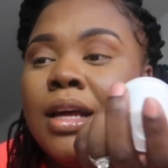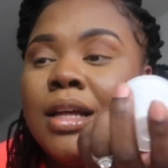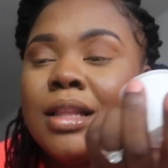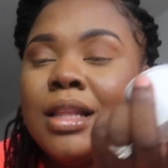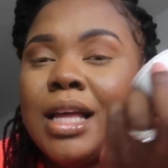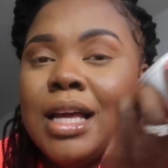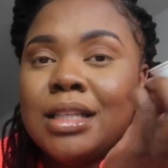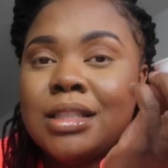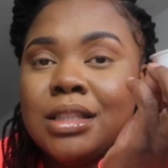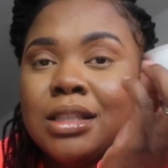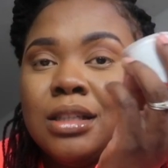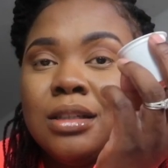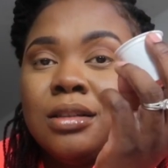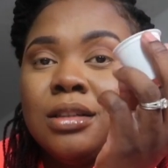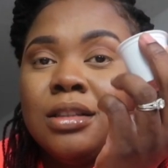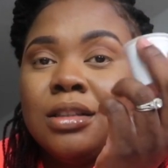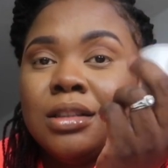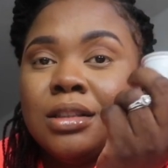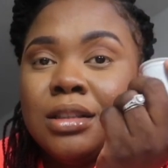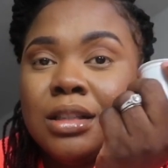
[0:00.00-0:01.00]
classic
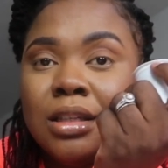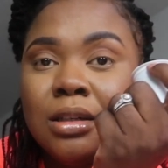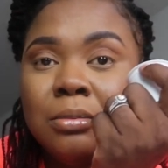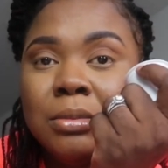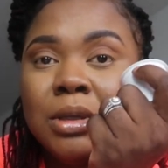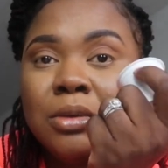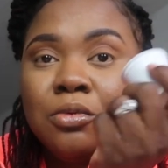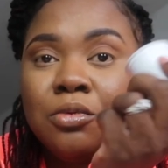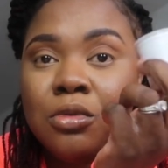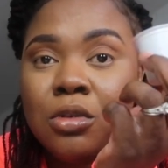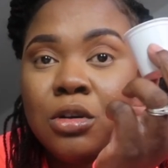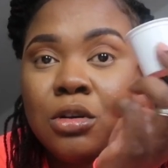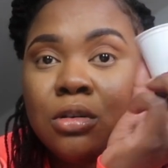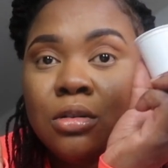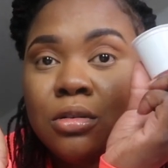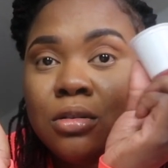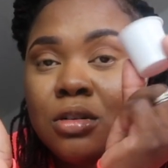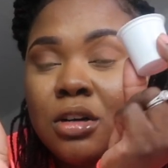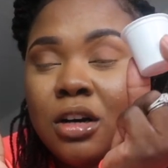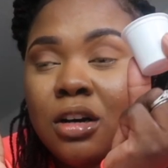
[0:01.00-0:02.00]
cinnamon
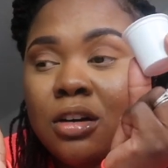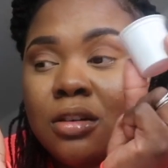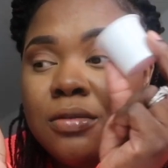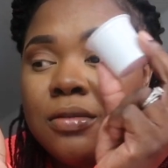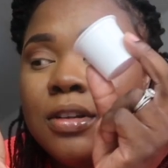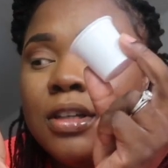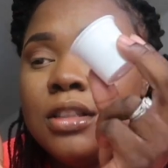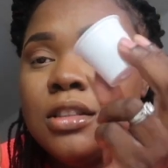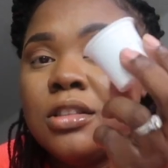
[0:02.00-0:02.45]
roll coffee.